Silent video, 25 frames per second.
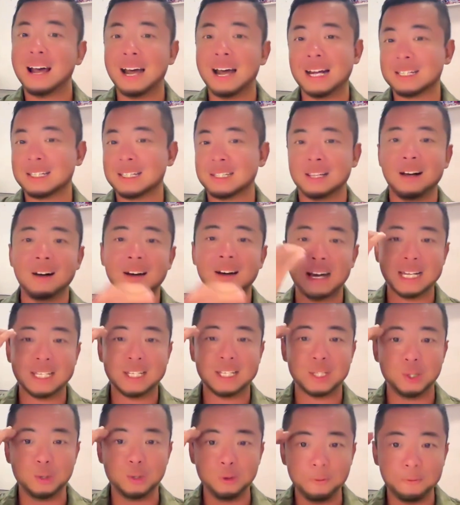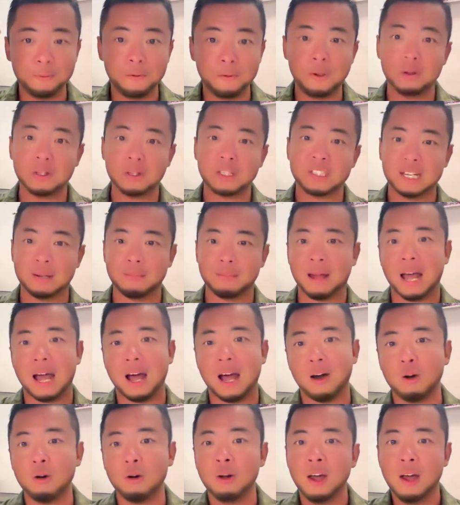as long as you feel
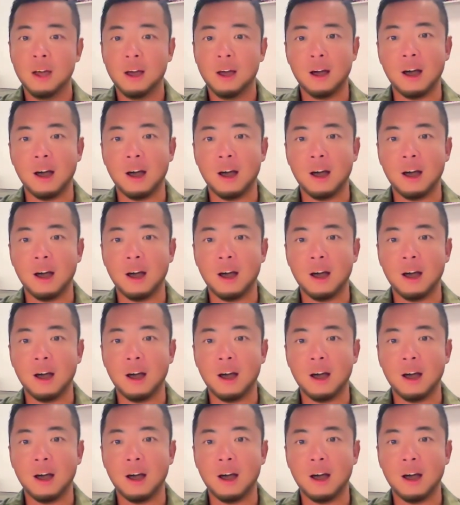somehow